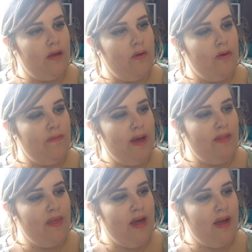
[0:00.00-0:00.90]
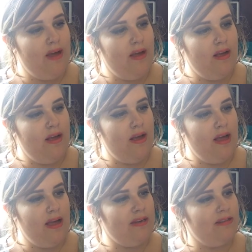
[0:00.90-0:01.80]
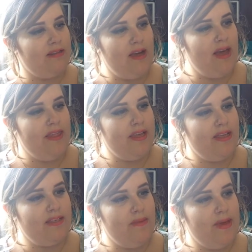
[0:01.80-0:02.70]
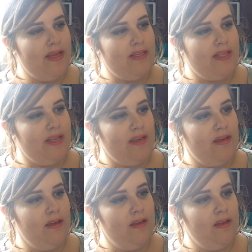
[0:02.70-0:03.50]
all about that. And I think it's amazing.